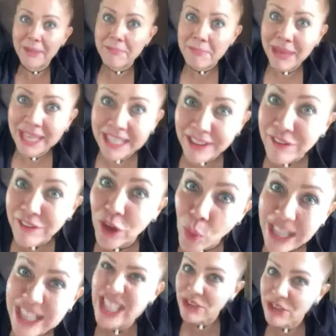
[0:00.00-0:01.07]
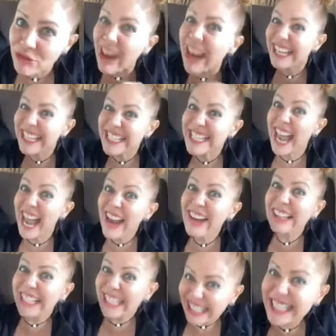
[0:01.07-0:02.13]
and men, if you're watching, write it
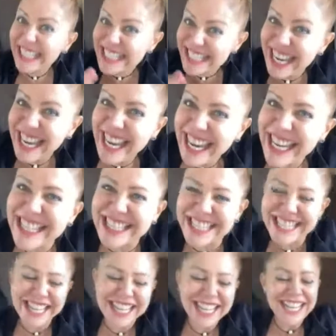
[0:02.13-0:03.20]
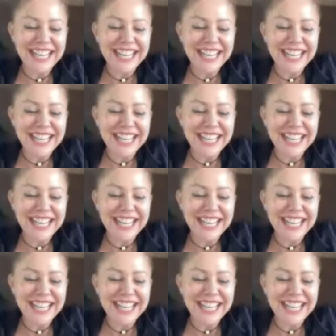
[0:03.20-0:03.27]
down, hint.